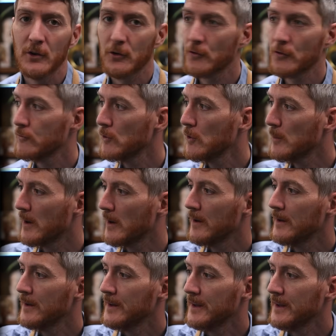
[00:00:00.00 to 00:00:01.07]
Chroma
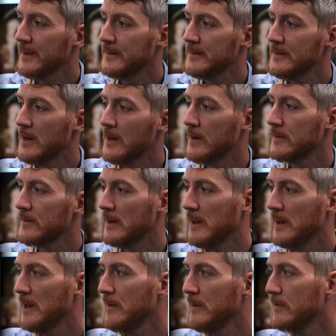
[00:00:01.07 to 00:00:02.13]
is not
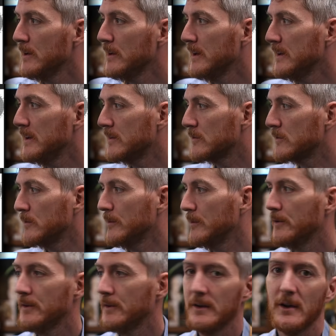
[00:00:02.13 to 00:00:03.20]
evenly
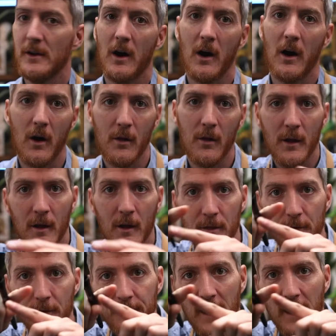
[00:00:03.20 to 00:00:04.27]
distributed on
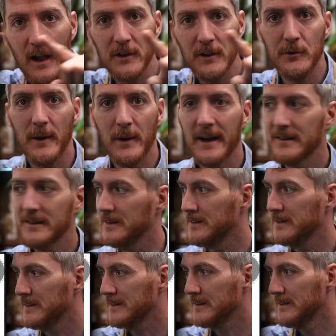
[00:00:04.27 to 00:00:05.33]
the value
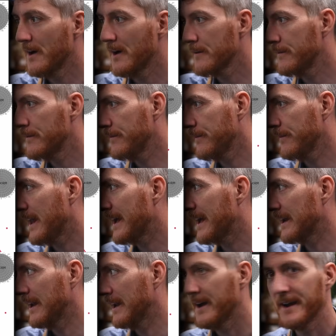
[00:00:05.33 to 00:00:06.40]
axis. It's not a
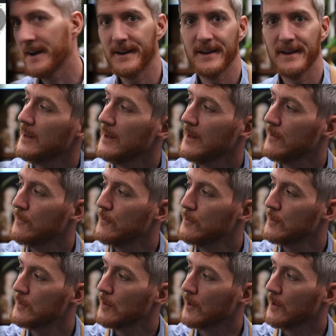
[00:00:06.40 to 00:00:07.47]
flat line. If you
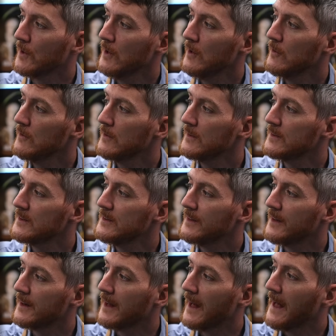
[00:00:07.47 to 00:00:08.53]
start here, you can see
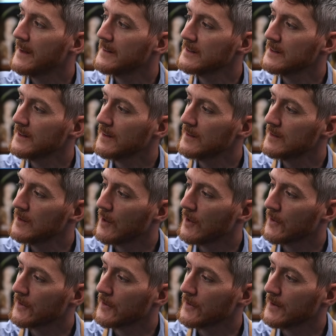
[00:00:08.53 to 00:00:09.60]
that as it gets
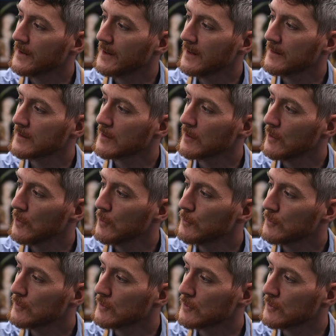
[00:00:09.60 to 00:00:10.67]
darker, it gets
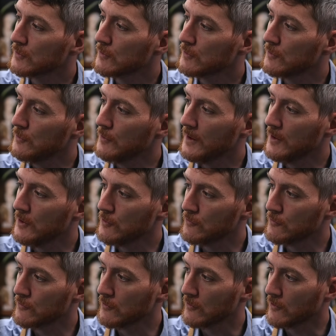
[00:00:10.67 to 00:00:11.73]
closer to a
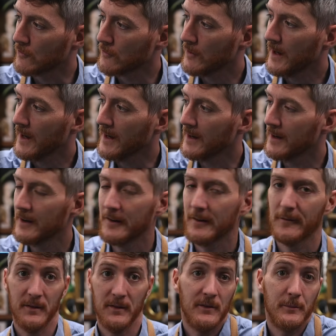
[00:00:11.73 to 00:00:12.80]
neutral gray.
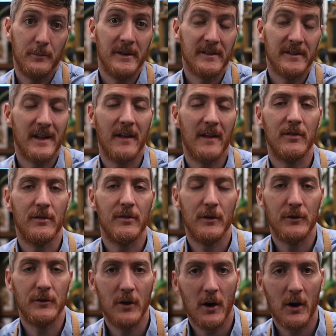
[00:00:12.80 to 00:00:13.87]
This means that the
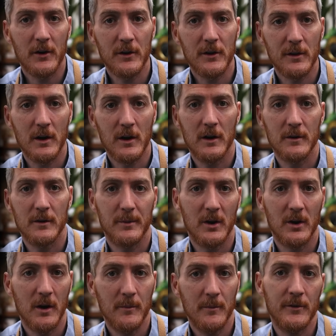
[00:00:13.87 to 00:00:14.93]
darker the color
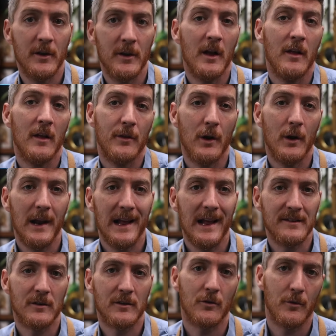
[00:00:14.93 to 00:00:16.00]
becomes, the
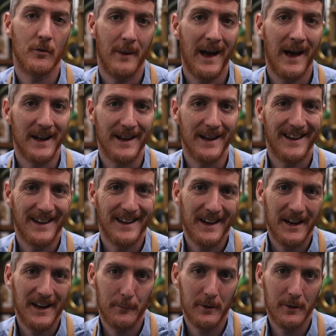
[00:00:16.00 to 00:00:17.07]
less chromatic
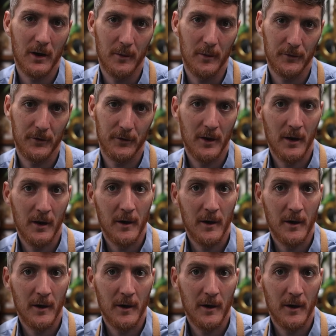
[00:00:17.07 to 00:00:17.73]
it becomes.